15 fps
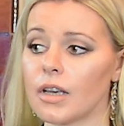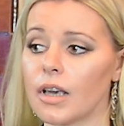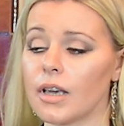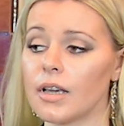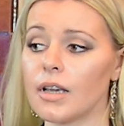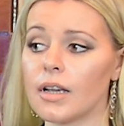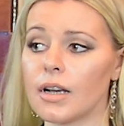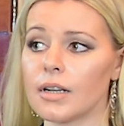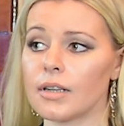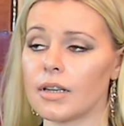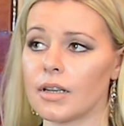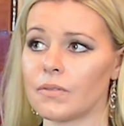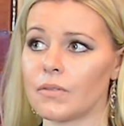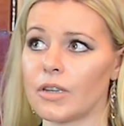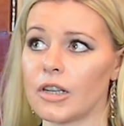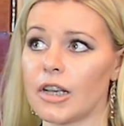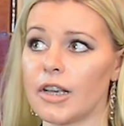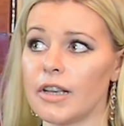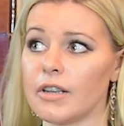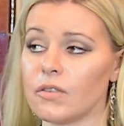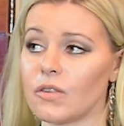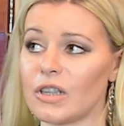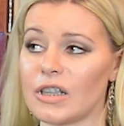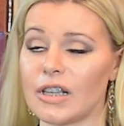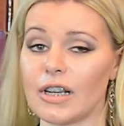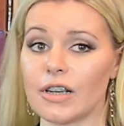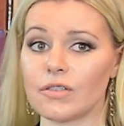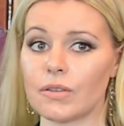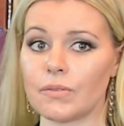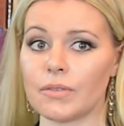He was
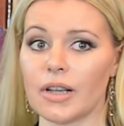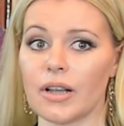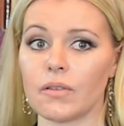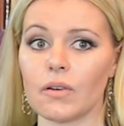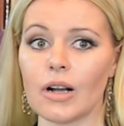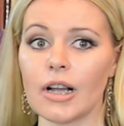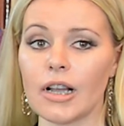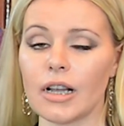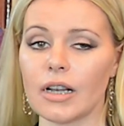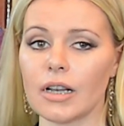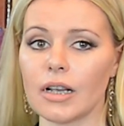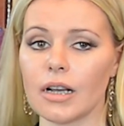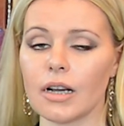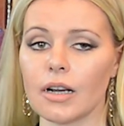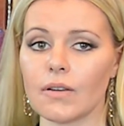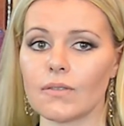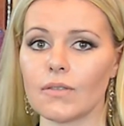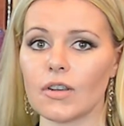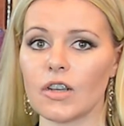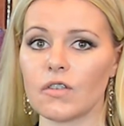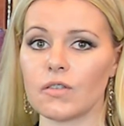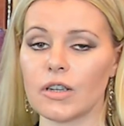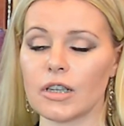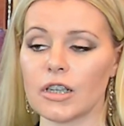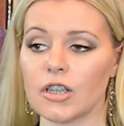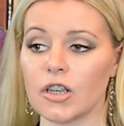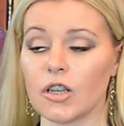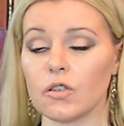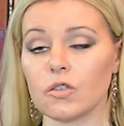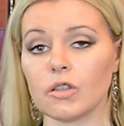there from day one, even
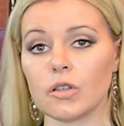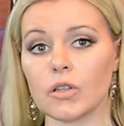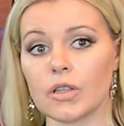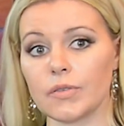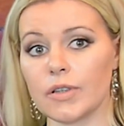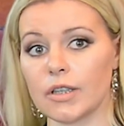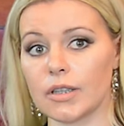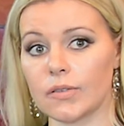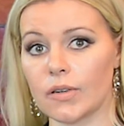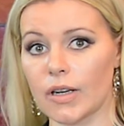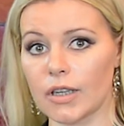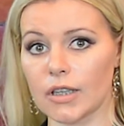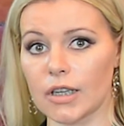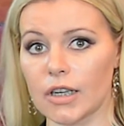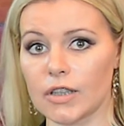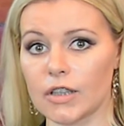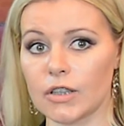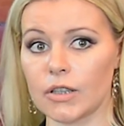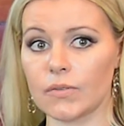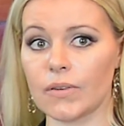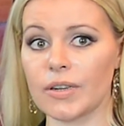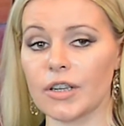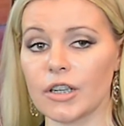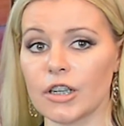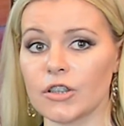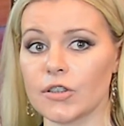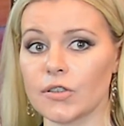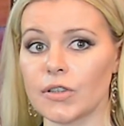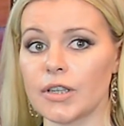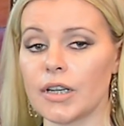because he flew with me to Moscow to do my
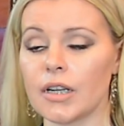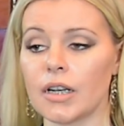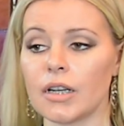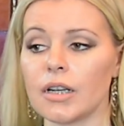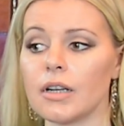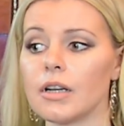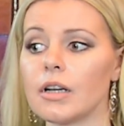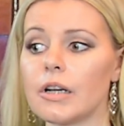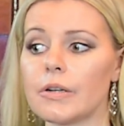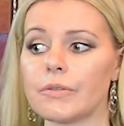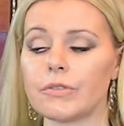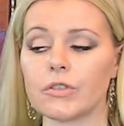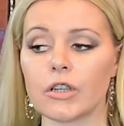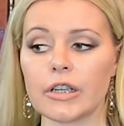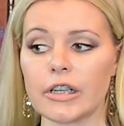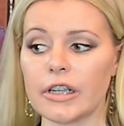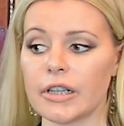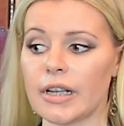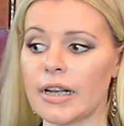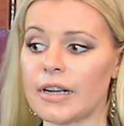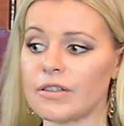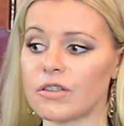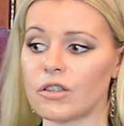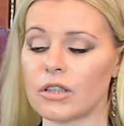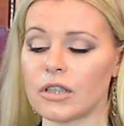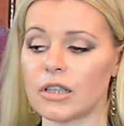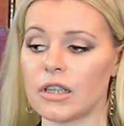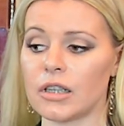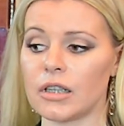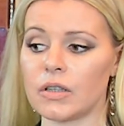surgery, and before he left,
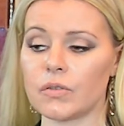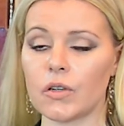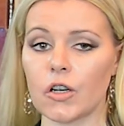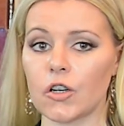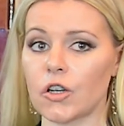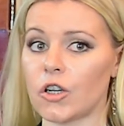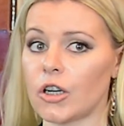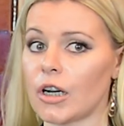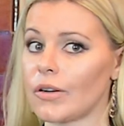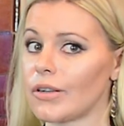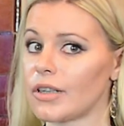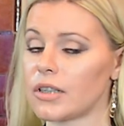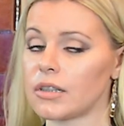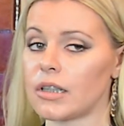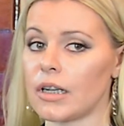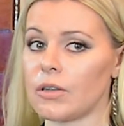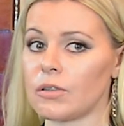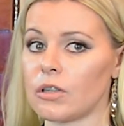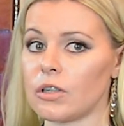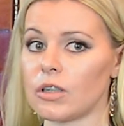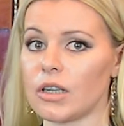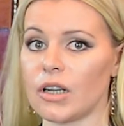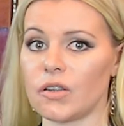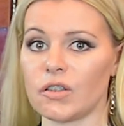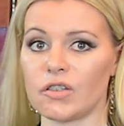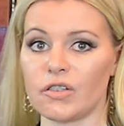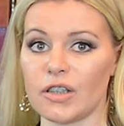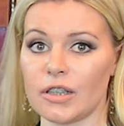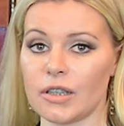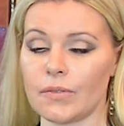he made sure I was stable. He would
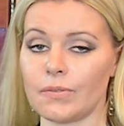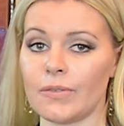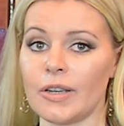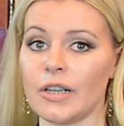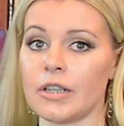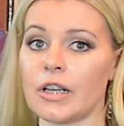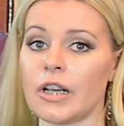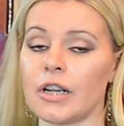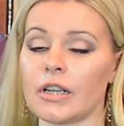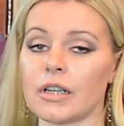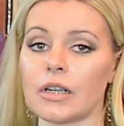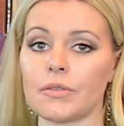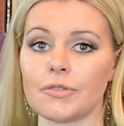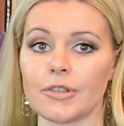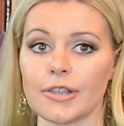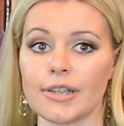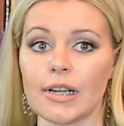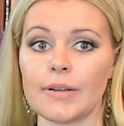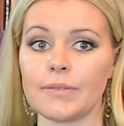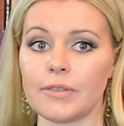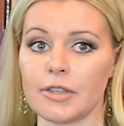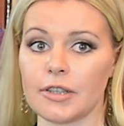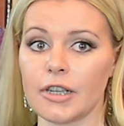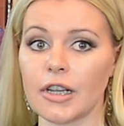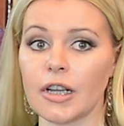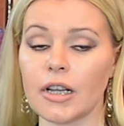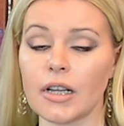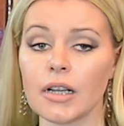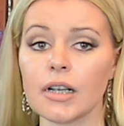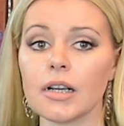visit me there a couple times a
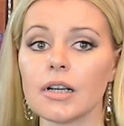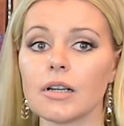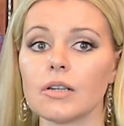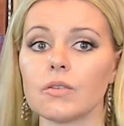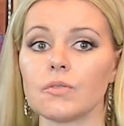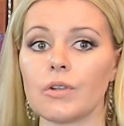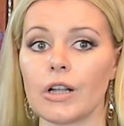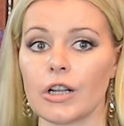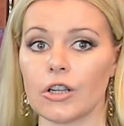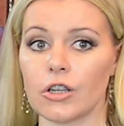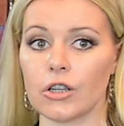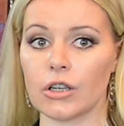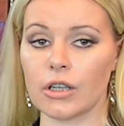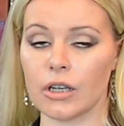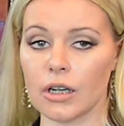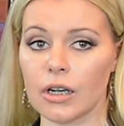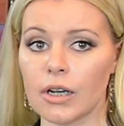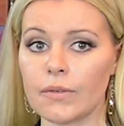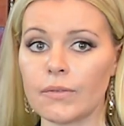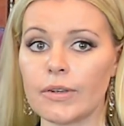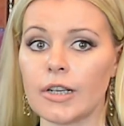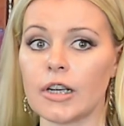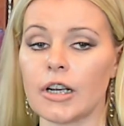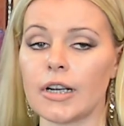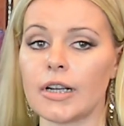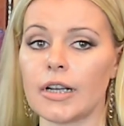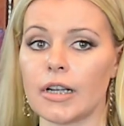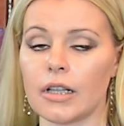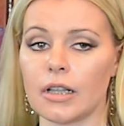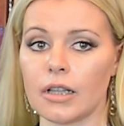day, make sure that I'm
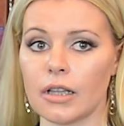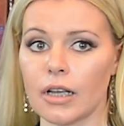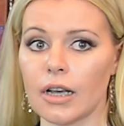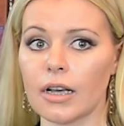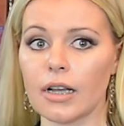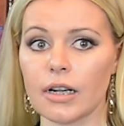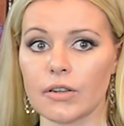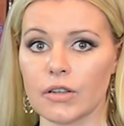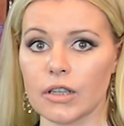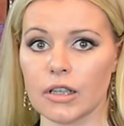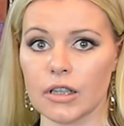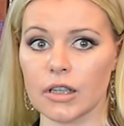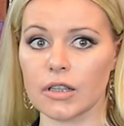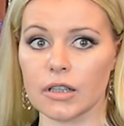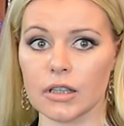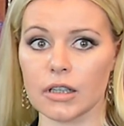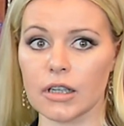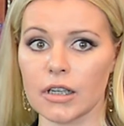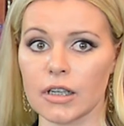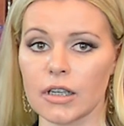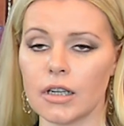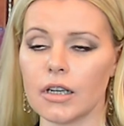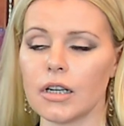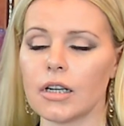good and that everything's good.